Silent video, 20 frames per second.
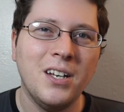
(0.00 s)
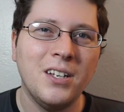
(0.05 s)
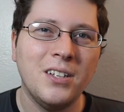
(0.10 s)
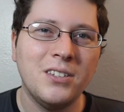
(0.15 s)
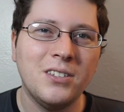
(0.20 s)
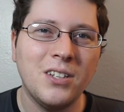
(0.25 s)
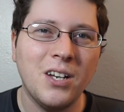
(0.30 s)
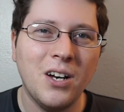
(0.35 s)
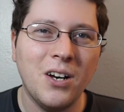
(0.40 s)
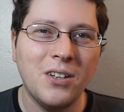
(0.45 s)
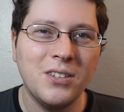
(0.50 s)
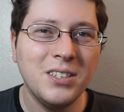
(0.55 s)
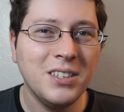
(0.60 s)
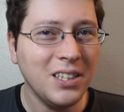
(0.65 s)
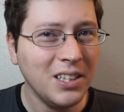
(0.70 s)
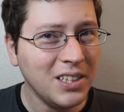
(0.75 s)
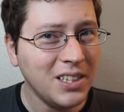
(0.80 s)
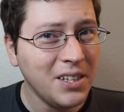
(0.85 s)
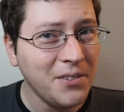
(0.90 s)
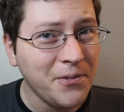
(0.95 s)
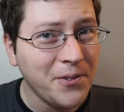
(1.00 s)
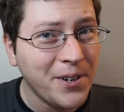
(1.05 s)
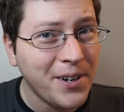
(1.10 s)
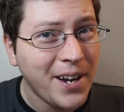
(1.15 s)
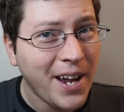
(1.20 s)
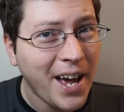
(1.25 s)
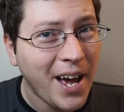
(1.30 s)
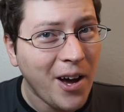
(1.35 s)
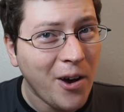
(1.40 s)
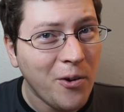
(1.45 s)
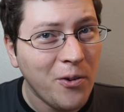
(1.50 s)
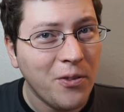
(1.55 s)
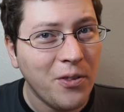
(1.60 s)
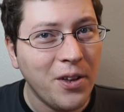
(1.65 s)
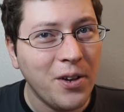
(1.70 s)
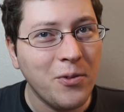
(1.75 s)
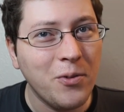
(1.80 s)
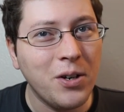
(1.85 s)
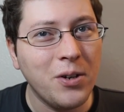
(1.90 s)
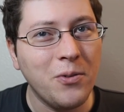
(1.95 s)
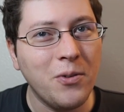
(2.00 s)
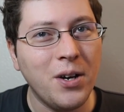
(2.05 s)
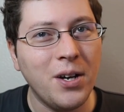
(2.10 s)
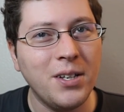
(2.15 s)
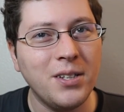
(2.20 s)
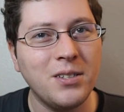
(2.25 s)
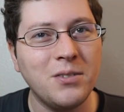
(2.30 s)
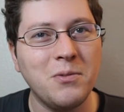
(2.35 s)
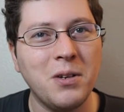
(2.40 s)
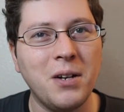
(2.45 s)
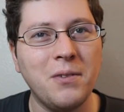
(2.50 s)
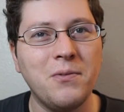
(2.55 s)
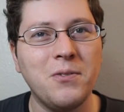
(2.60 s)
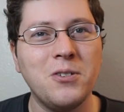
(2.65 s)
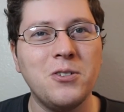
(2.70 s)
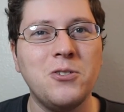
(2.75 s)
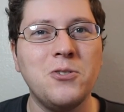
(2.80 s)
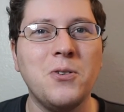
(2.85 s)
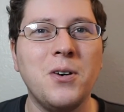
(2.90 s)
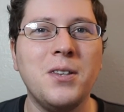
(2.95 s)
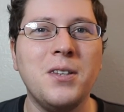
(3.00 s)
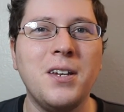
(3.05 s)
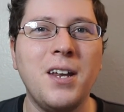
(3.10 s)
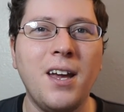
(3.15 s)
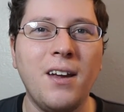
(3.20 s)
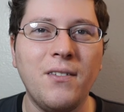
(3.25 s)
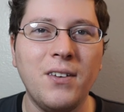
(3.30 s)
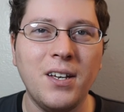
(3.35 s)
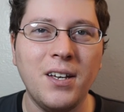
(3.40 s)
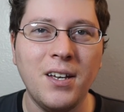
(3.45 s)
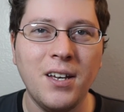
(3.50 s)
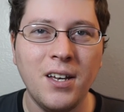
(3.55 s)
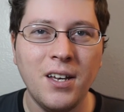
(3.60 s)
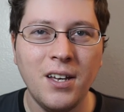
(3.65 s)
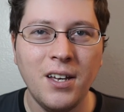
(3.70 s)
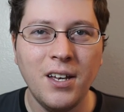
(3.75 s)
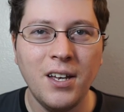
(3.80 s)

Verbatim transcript: So it's a little different now than what it was when I first joined the Navy.